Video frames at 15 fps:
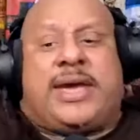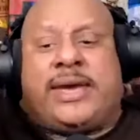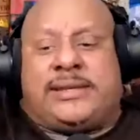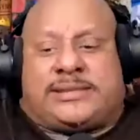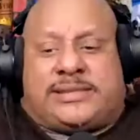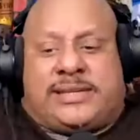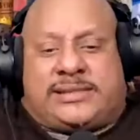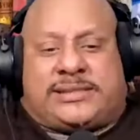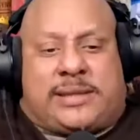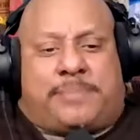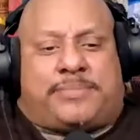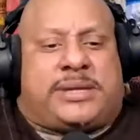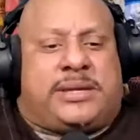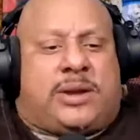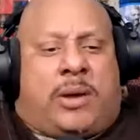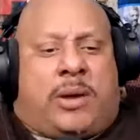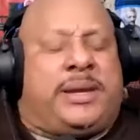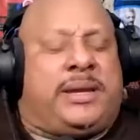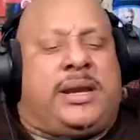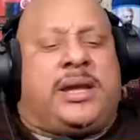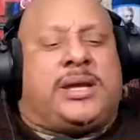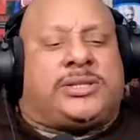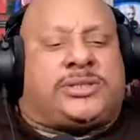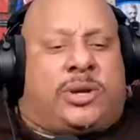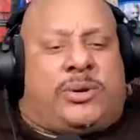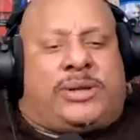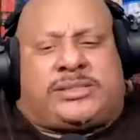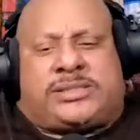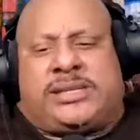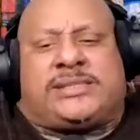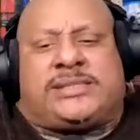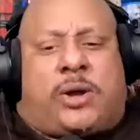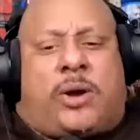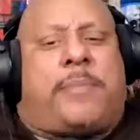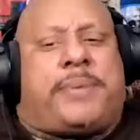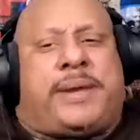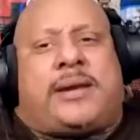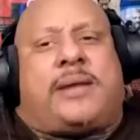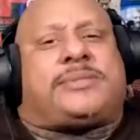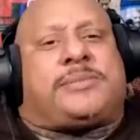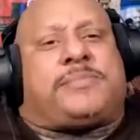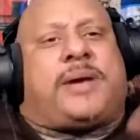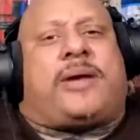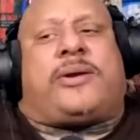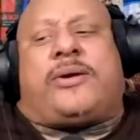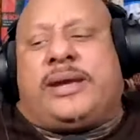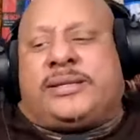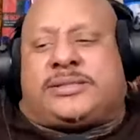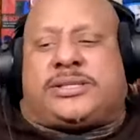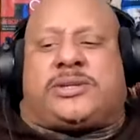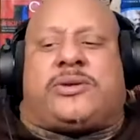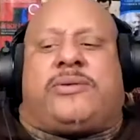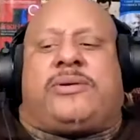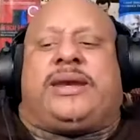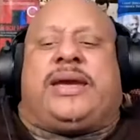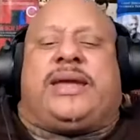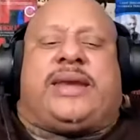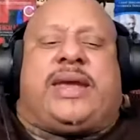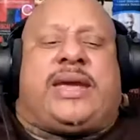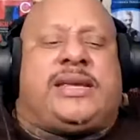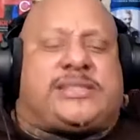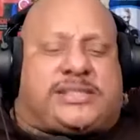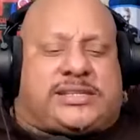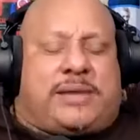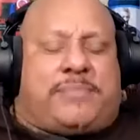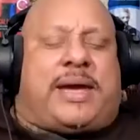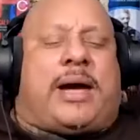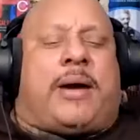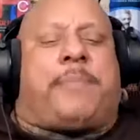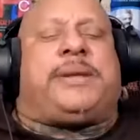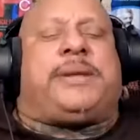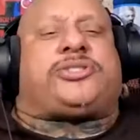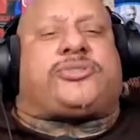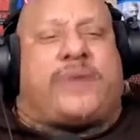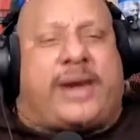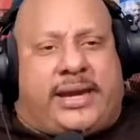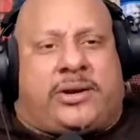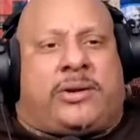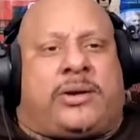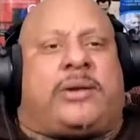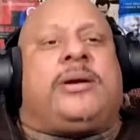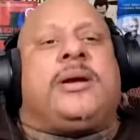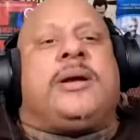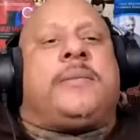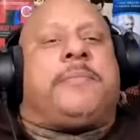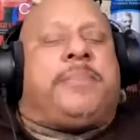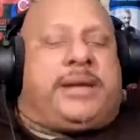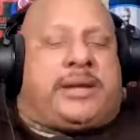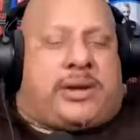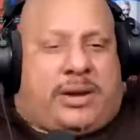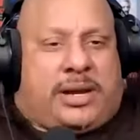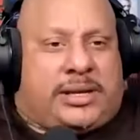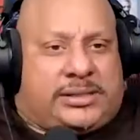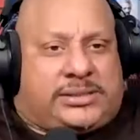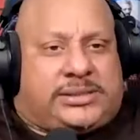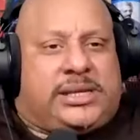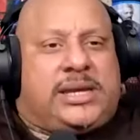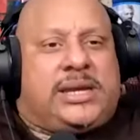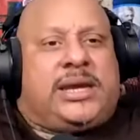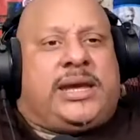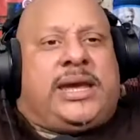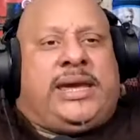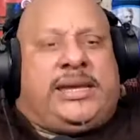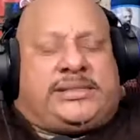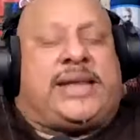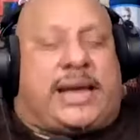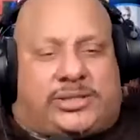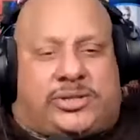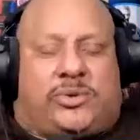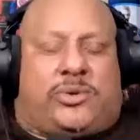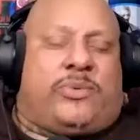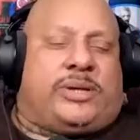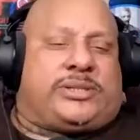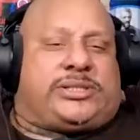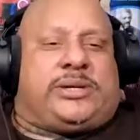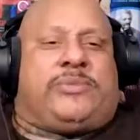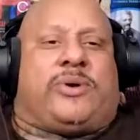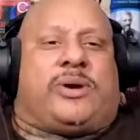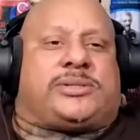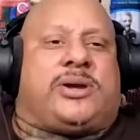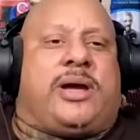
Is this something? I mean, so it, this all becomes about her insecurity, and he somehow betrayed her because he's not doing what she wants.